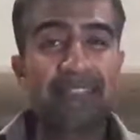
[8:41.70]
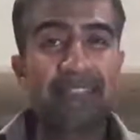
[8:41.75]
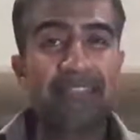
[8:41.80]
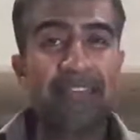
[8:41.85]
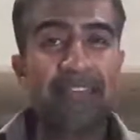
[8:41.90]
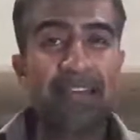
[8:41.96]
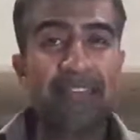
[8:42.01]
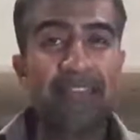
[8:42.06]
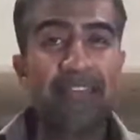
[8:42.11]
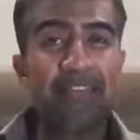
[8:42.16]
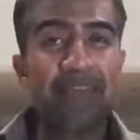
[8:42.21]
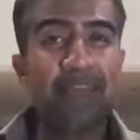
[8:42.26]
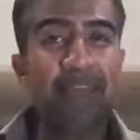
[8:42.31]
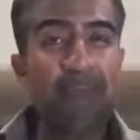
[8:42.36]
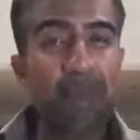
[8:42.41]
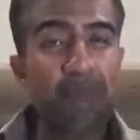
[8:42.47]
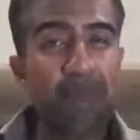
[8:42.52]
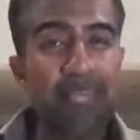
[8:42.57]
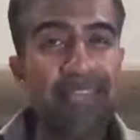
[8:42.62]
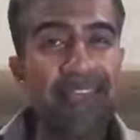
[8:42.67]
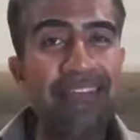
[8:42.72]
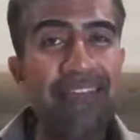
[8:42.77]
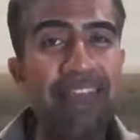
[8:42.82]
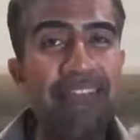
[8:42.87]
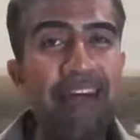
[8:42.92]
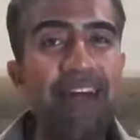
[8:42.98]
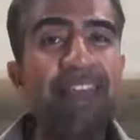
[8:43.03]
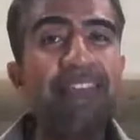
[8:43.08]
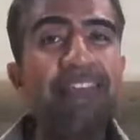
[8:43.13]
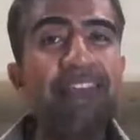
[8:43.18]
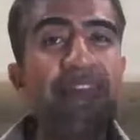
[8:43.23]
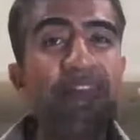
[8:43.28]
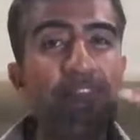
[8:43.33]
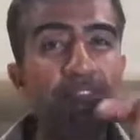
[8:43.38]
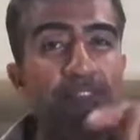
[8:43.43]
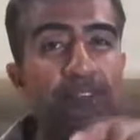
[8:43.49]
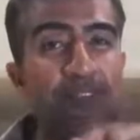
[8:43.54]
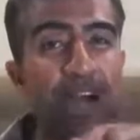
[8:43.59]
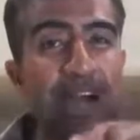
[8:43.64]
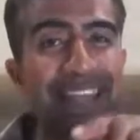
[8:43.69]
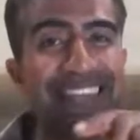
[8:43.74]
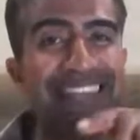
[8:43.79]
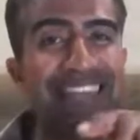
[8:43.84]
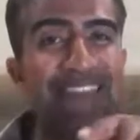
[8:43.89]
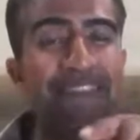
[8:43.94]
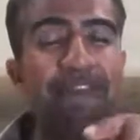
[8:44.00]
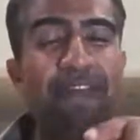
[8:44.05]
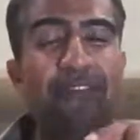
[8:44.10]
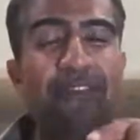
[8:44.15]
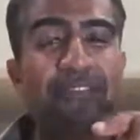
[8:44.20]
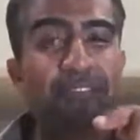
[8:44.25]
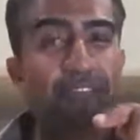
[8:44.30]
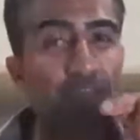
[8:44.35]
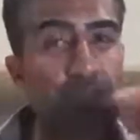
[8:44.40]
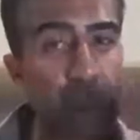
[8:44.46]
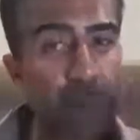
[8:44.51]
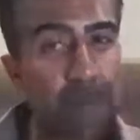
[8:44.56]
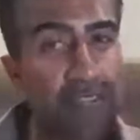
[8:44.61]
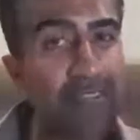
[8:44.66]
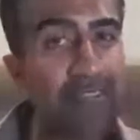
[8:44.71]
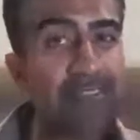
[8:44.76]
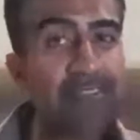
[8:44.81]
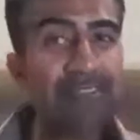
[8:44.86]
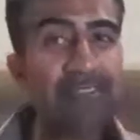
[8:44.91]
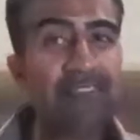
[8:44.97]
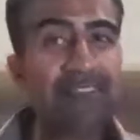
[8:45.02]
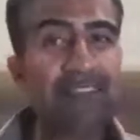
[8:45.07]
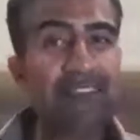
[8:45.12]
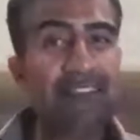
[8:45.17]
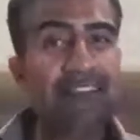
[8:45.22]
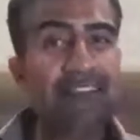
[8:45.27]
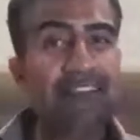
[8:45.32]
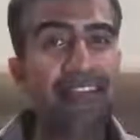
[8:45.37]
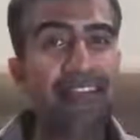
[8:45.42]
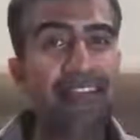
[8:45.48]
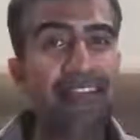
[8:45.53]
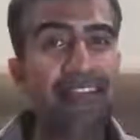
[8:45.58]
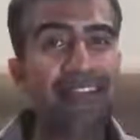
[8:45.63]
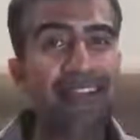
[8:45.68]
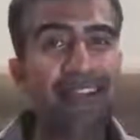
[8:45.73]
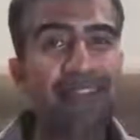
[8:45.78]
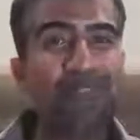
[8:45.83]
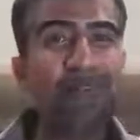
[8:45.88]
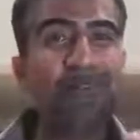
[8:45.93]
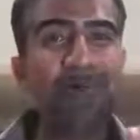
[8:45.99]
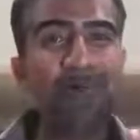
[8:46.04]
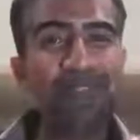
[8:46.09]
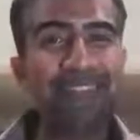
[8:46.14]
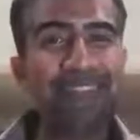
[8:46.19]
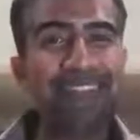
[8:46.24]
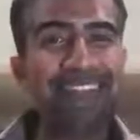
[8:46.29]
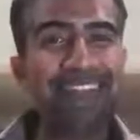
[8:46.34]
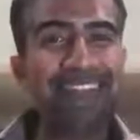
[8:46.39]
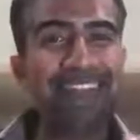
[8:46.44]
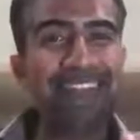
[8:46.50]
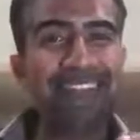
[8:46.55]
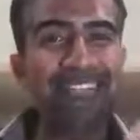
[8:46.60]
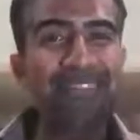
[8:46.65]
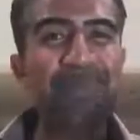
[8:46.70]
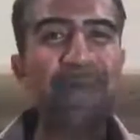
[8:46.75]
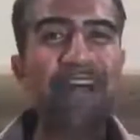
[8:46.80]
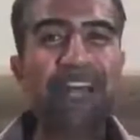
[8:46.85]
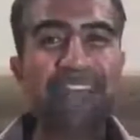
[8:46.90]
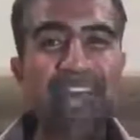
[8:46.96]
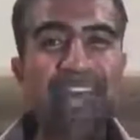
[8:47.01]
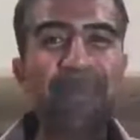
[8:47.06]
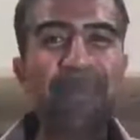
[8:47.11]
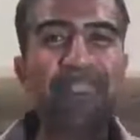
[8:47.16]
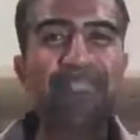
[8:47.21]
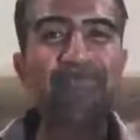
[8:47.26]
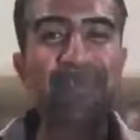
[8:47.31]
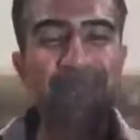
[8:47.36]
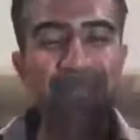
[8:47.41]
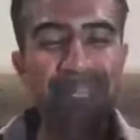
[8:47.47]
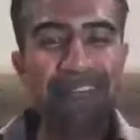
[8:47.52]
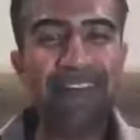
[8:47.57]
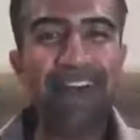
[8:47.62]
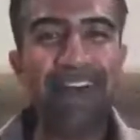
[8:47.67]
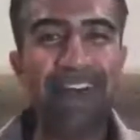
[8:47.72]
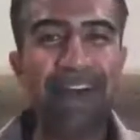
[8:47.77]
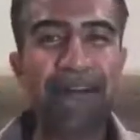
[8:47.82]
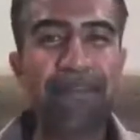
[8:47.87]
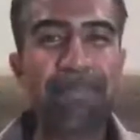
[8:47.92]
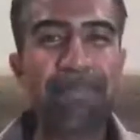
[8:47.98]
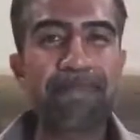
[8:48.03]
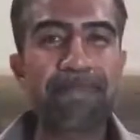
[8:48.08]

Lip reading: And therefore, if we can learn to identify the triggers that cause these bad habits to occur,